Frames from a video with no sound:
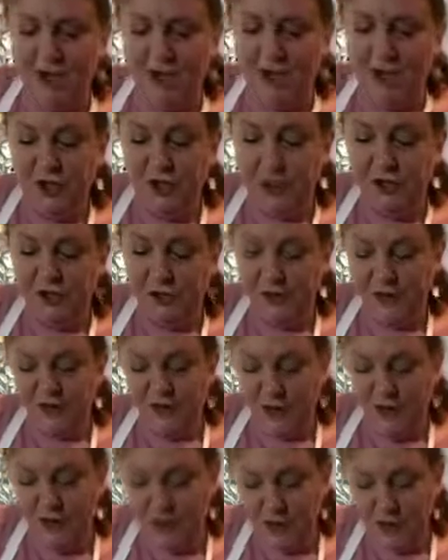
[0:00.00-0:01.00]
sugary
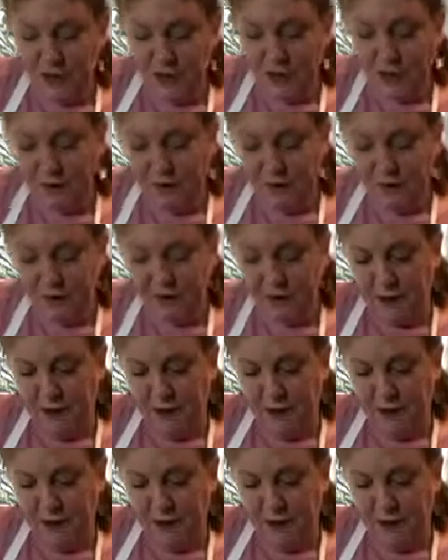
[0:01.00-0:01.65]
crunch on the